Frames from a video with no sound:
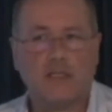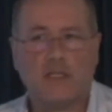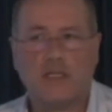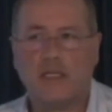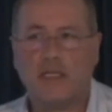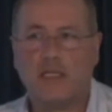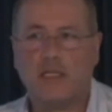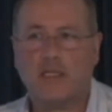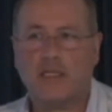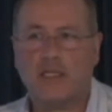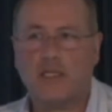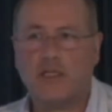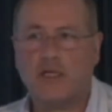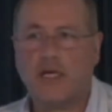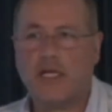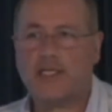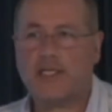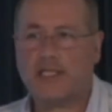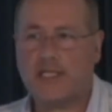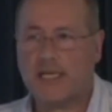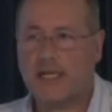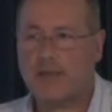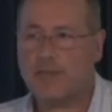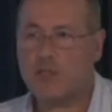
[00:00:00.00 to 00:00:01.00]
the
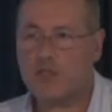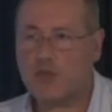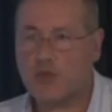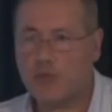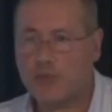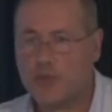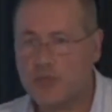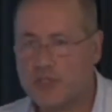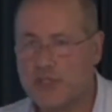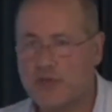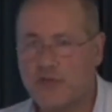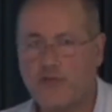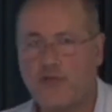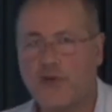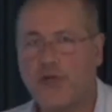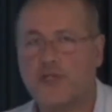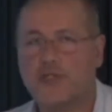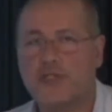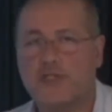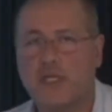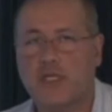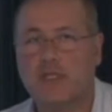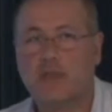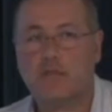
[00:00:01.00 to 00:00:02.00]
night cramp is almost the
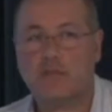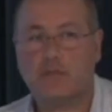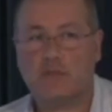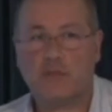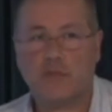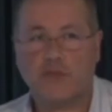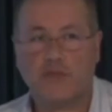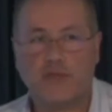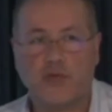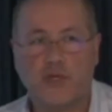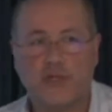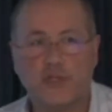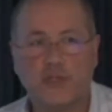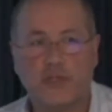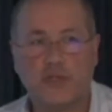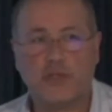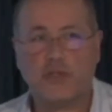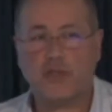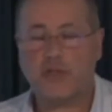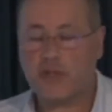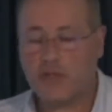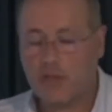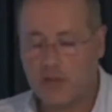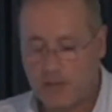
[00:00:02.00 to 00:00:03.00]
first thing
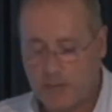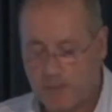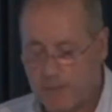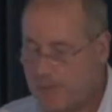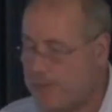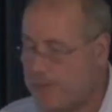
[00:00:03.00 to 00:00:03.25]
to go.